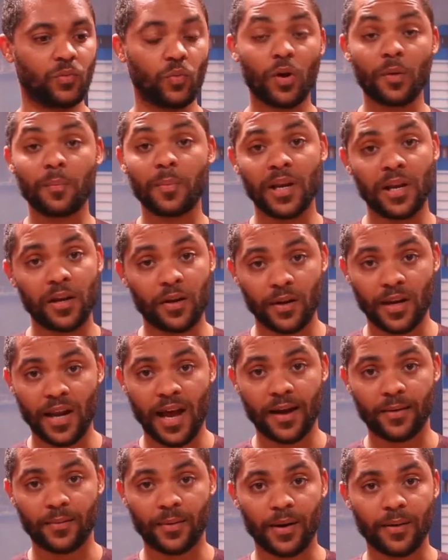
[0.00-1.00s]
1 million
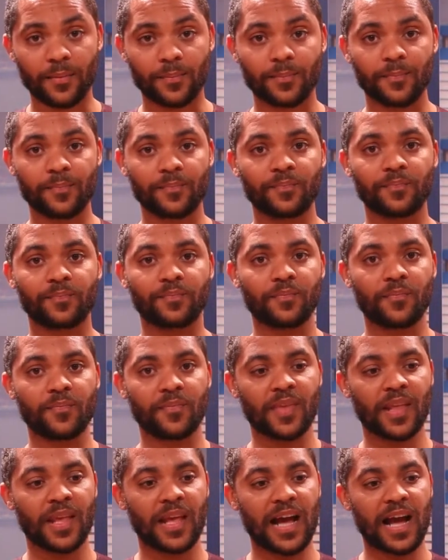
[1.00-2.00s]
naira,
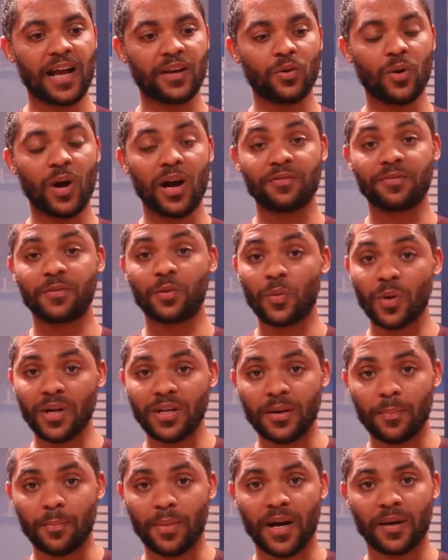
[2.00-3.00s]
and you have three
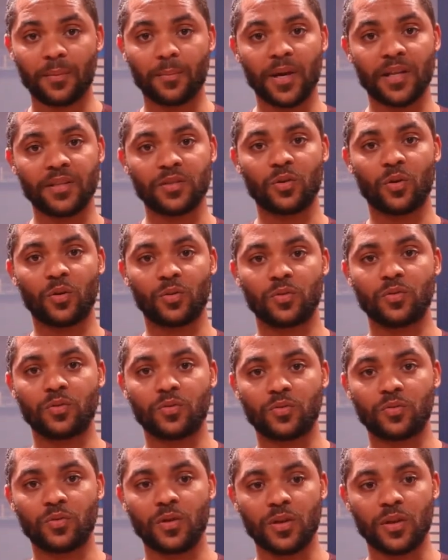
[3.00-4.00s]
departments, or
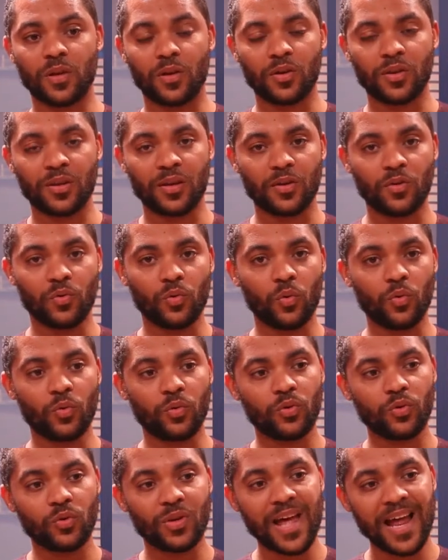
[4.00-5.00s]

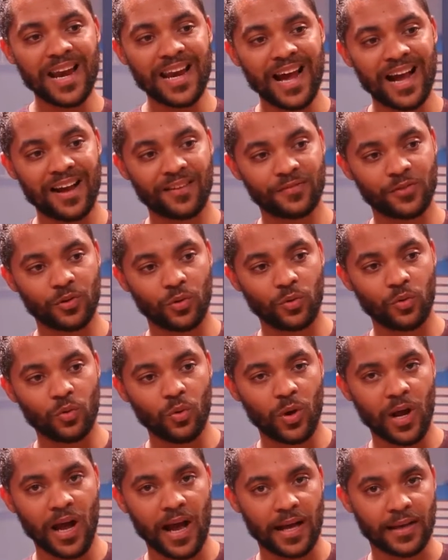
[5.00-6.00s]
you then have to
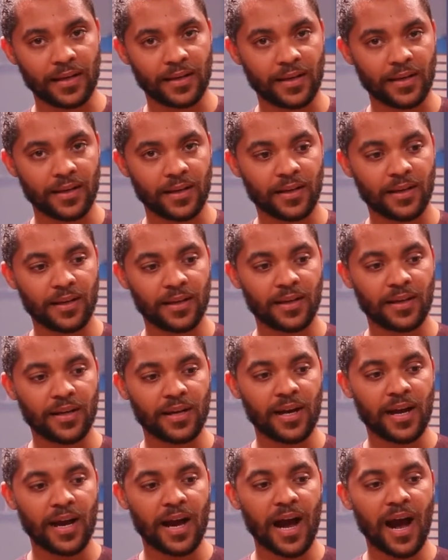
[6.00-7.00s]
look at
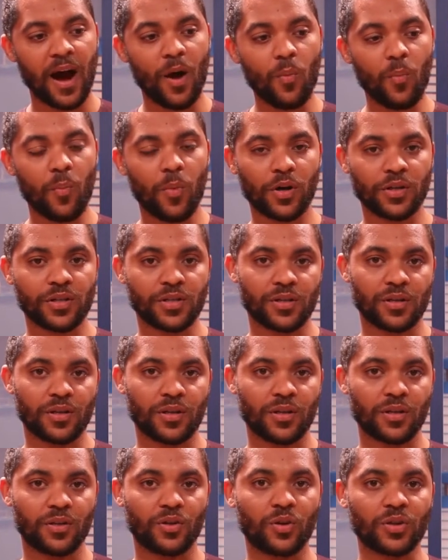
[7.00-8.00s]
how much
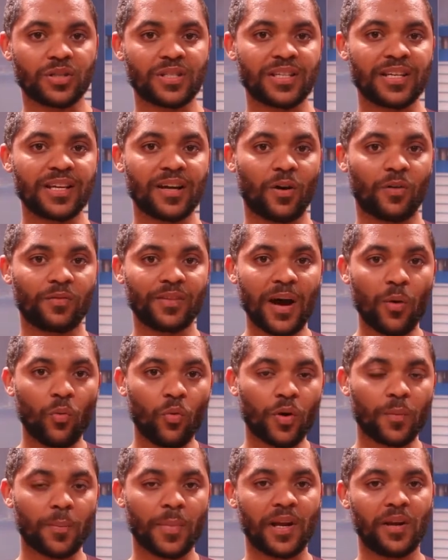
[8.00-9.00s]
does, of that
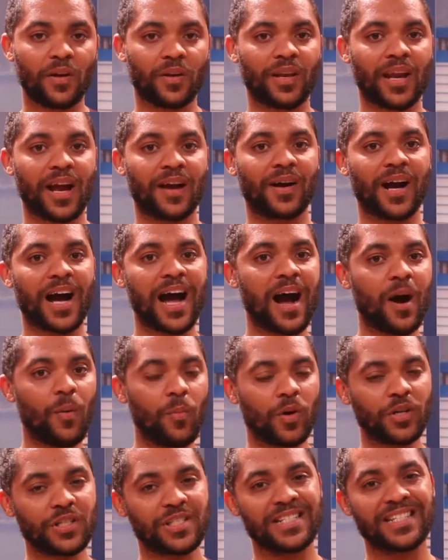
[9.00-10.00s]
1 million naira, how
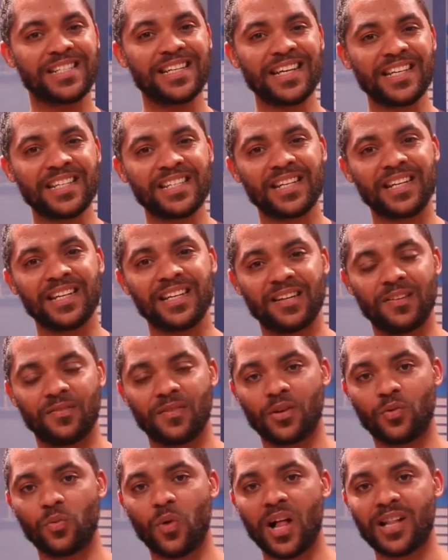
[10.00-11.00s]
much is each
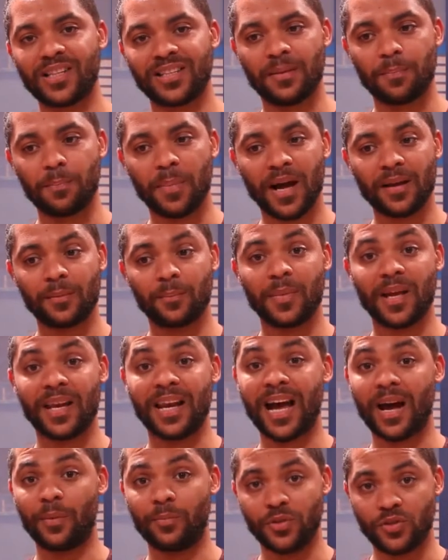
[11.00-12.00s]
individual
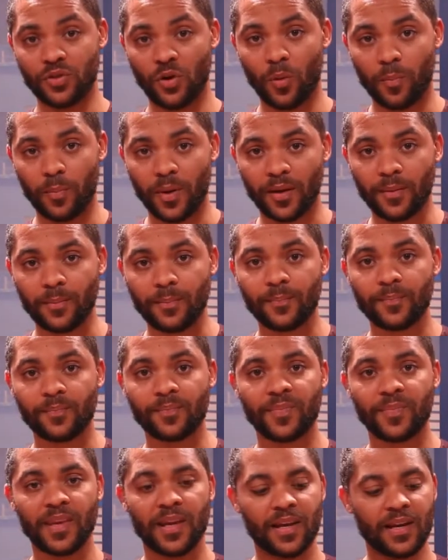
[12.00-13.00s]
department absorbing?
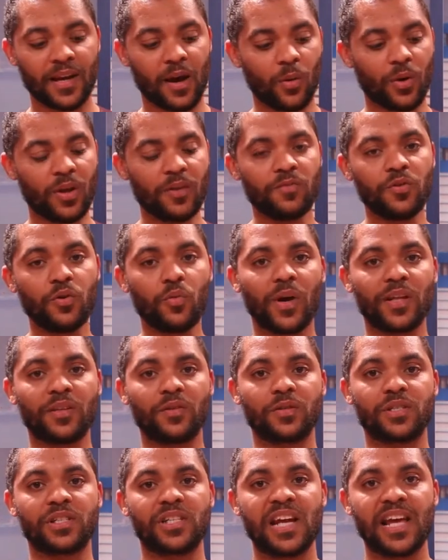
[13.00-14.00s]
Now, if you were
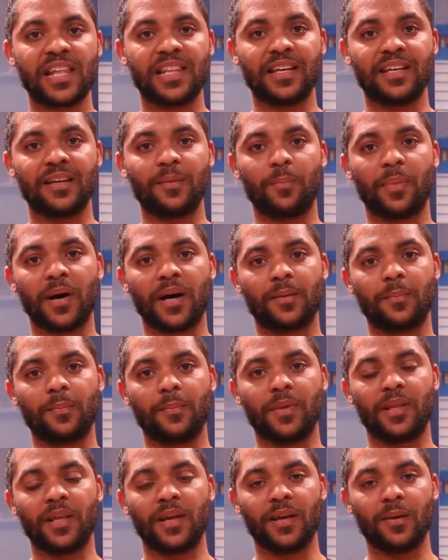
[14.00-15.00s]
to share
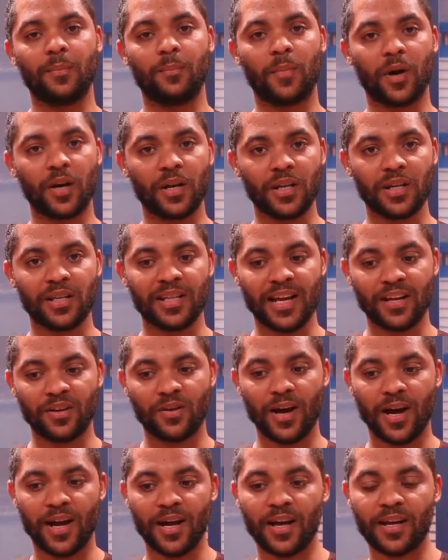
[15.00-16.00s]
the money that
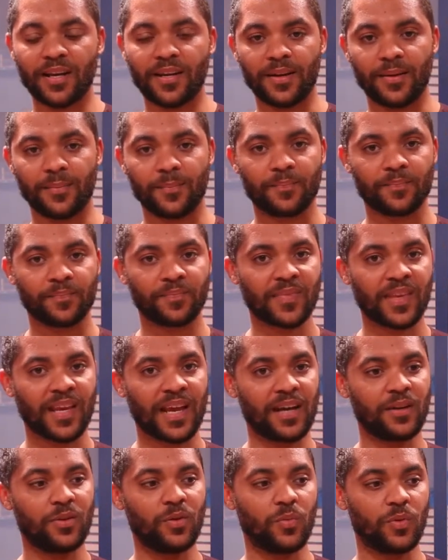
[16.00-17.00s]
you are earning,
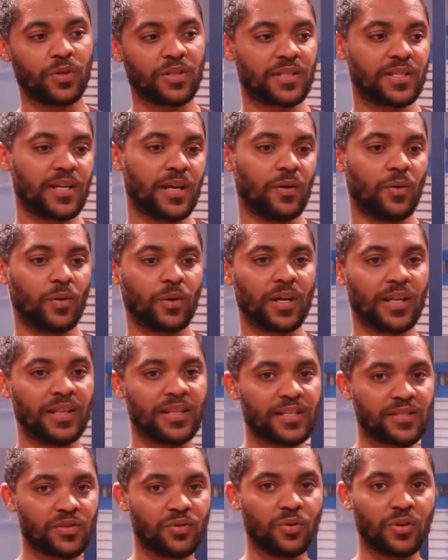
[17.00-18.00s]
and you would say, okay,
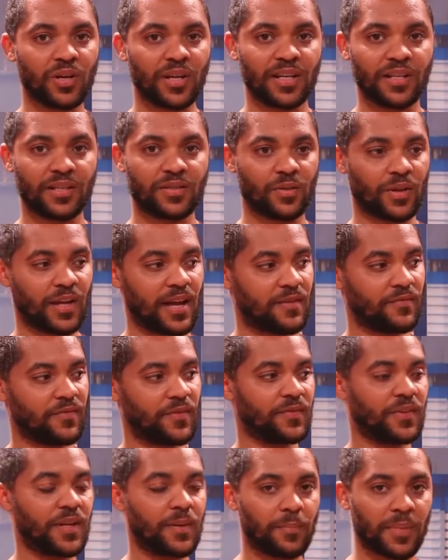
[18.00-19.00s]
this unit is to get
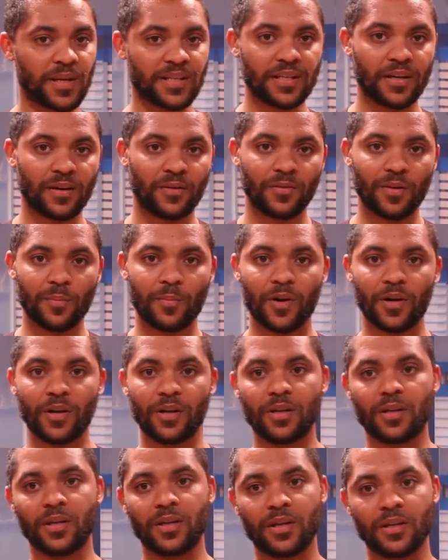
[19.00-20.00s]
15% of the
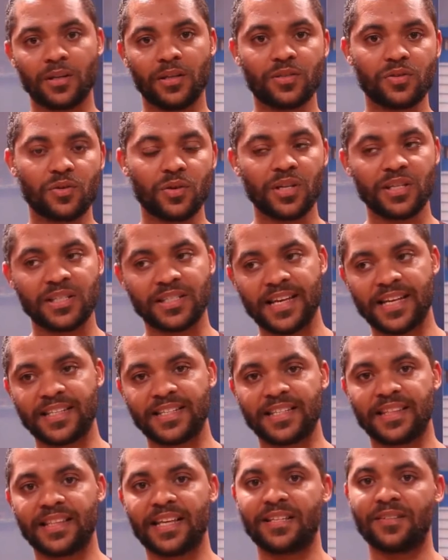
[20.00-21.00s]
money, this unit is
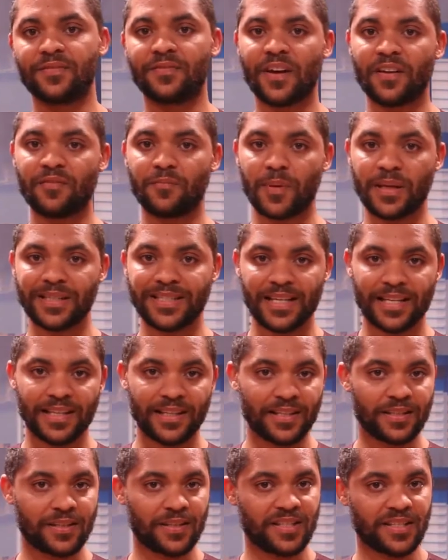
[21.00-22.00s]
getting 35%,
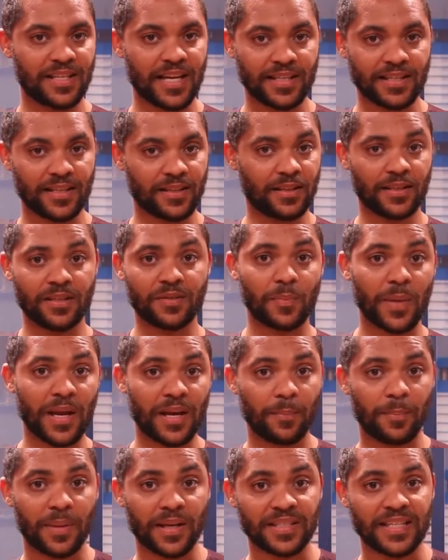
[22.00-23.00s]
this is getting this
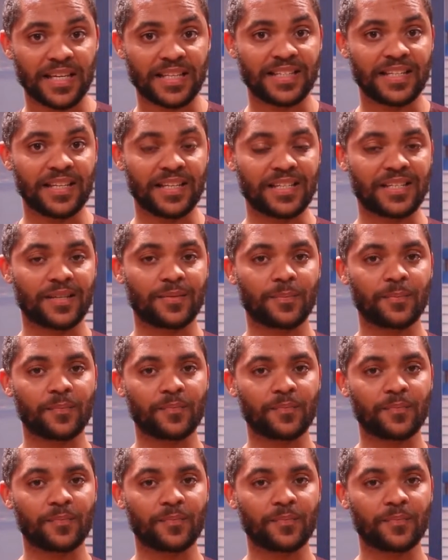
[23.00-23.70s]
many percentage,